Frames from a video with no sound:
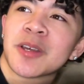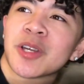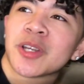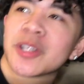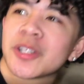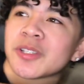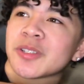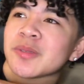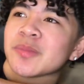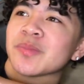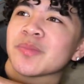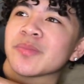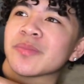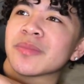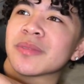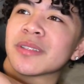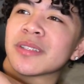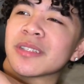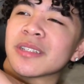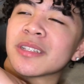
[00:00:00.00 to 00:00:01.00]
Um,
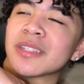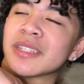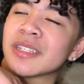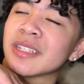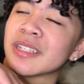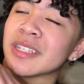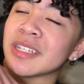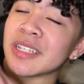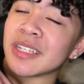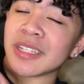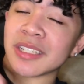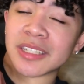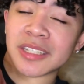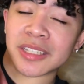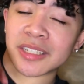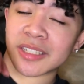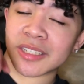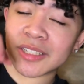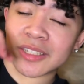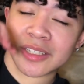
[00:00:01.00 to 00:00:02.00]
it
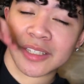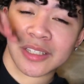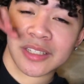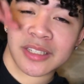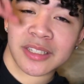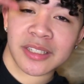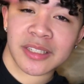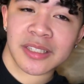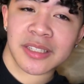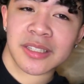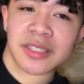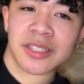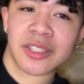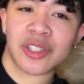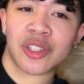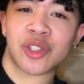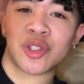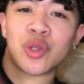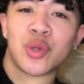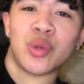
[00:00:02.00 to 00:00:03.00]
is
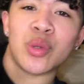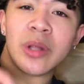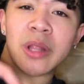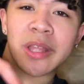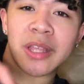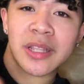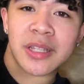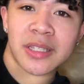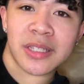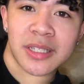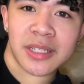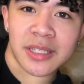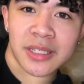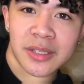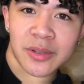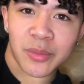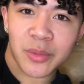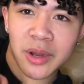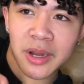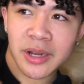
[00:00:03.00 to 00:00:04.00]
too late
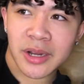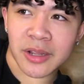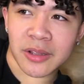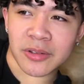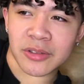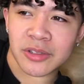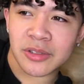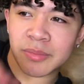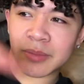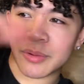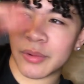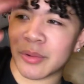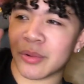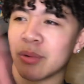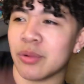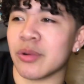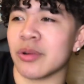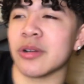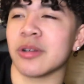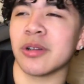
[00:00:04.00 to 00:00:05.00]
right now to be
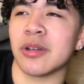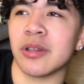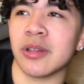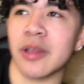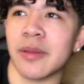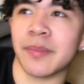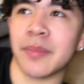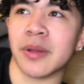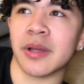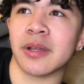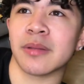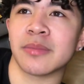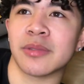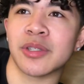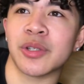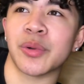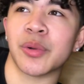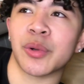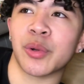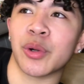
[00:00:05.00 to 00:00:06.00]
recording all that, but I'm
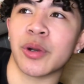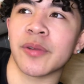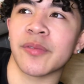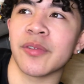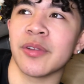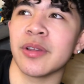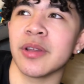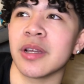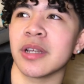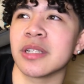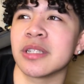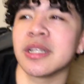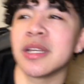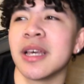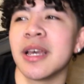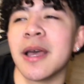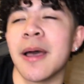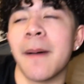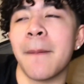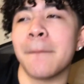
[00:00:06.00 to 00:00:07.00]
still recording for you guys.
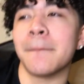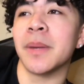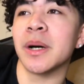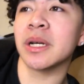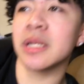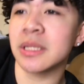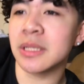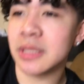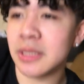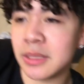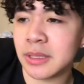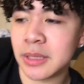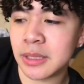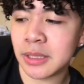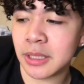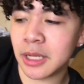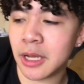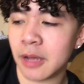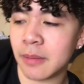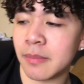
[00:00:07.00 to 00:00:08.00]
But
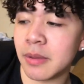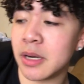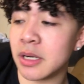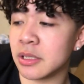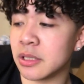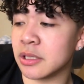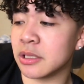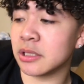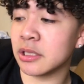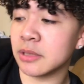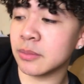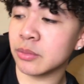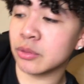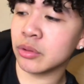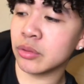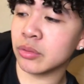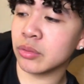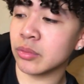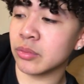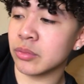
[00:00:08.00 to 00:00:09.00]
I'm about to sleep
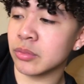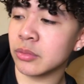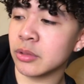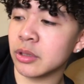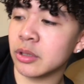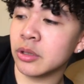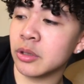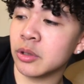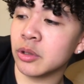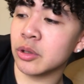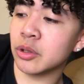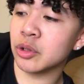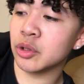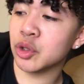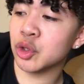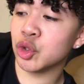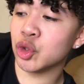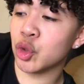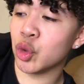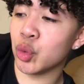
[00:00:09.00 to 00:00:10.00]
soon.
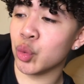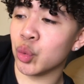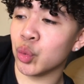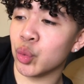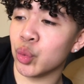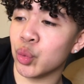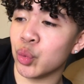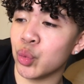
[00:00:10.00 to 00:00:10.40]
So,